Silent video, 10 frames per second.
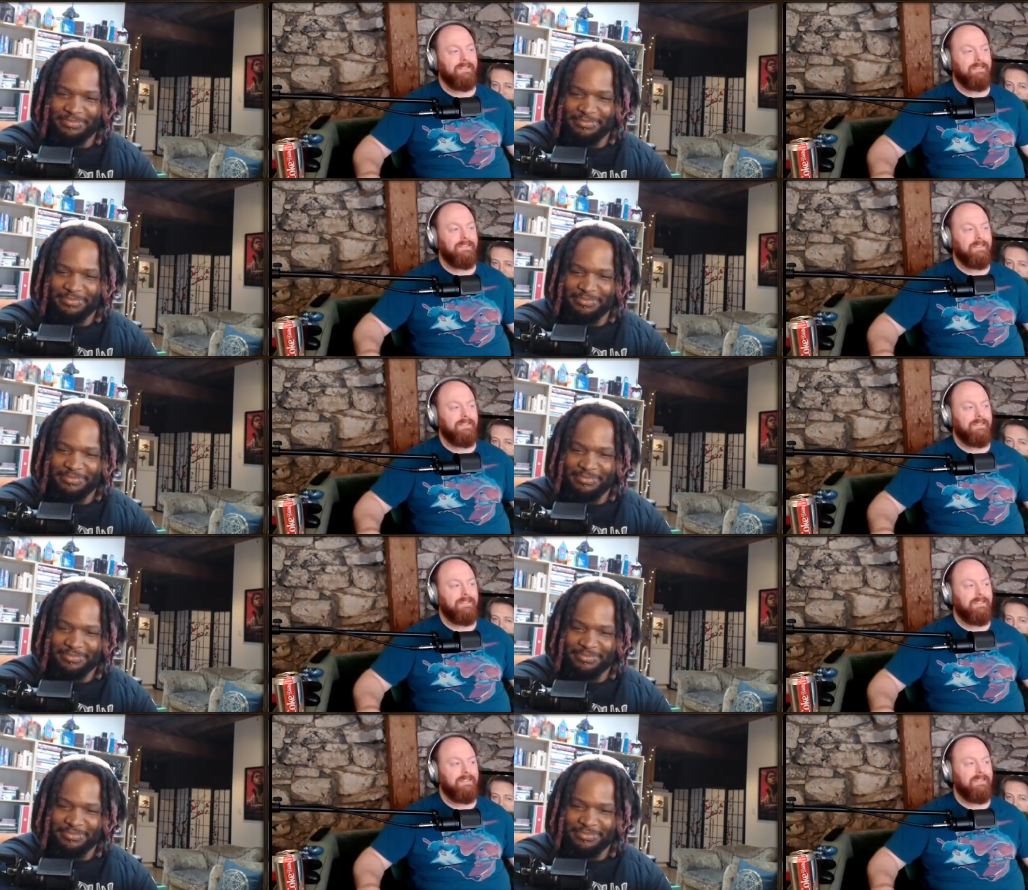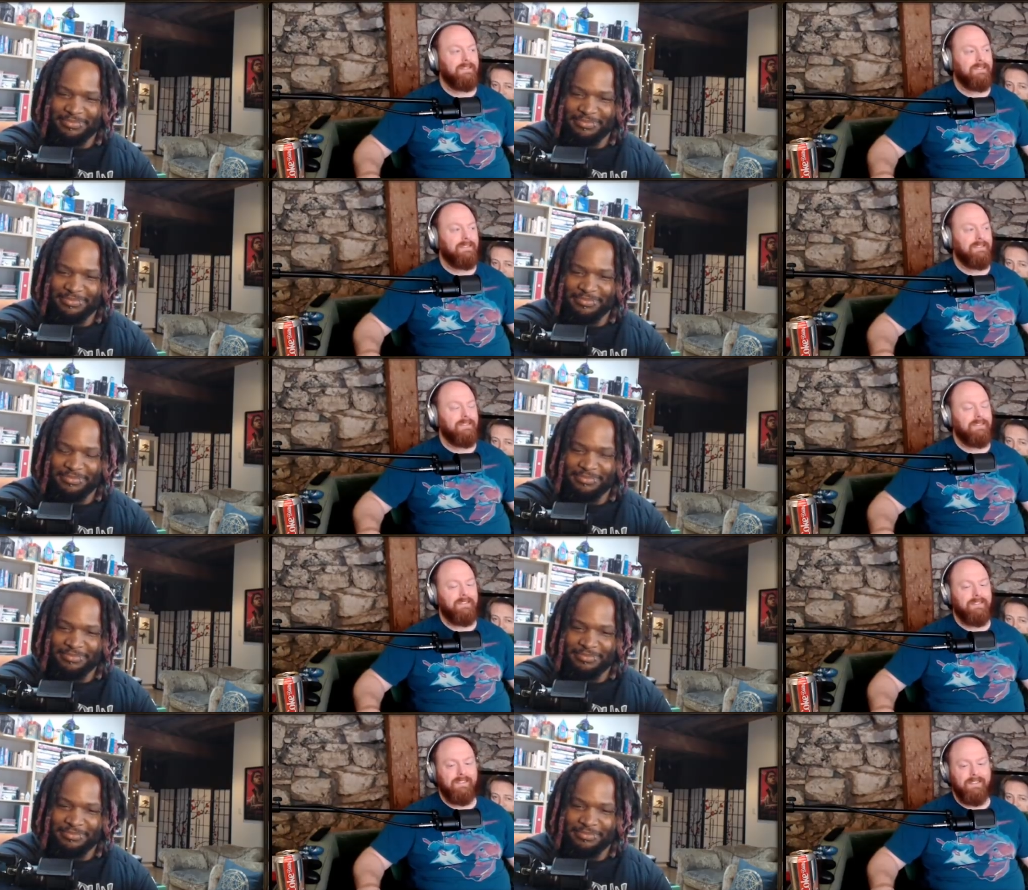
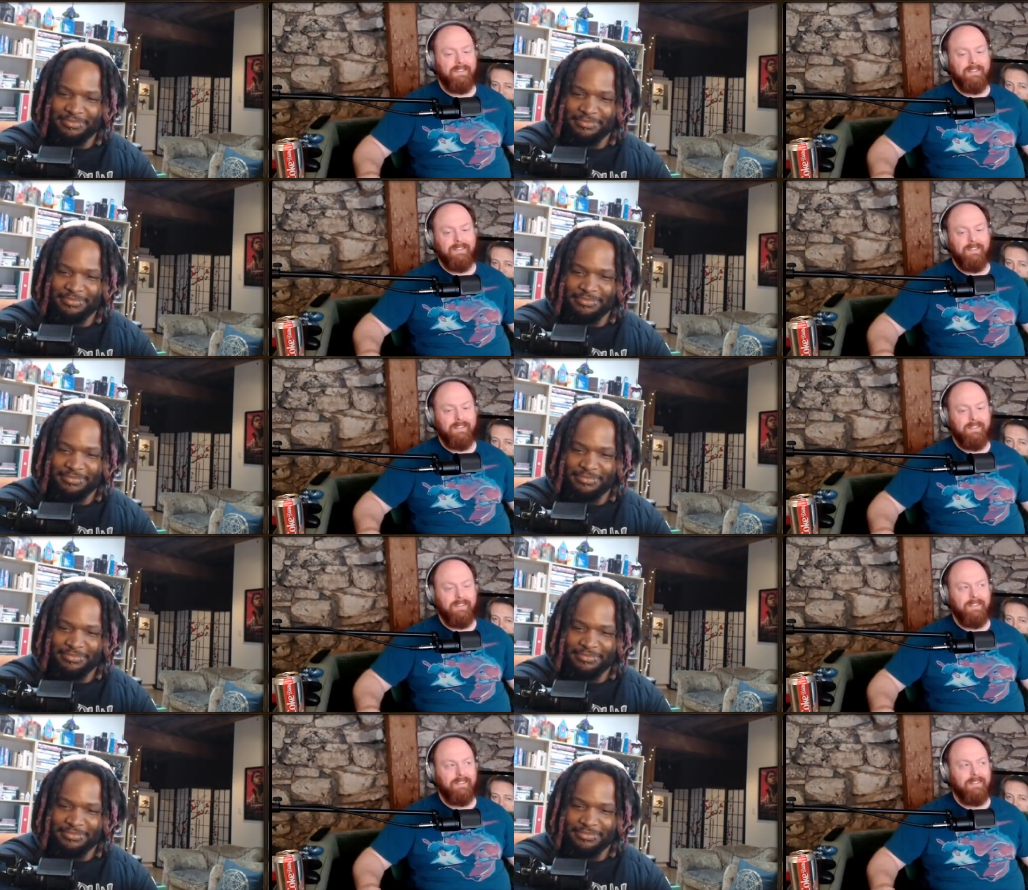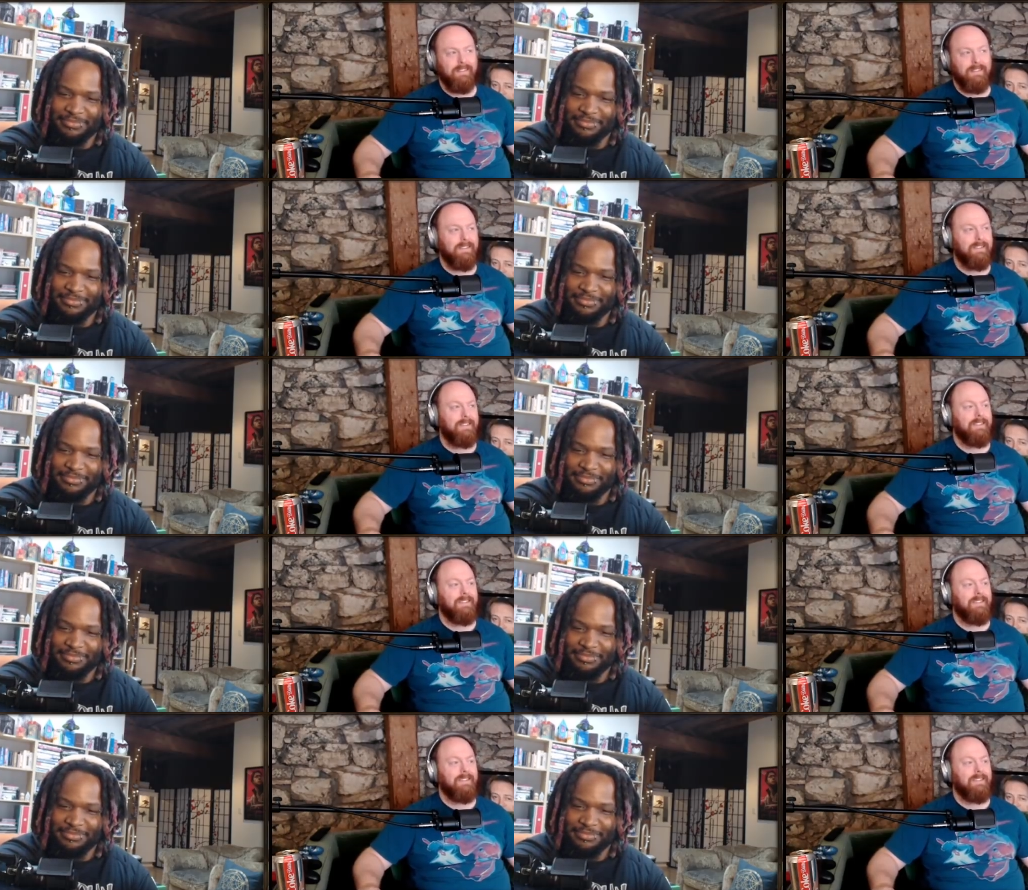(no one is talking)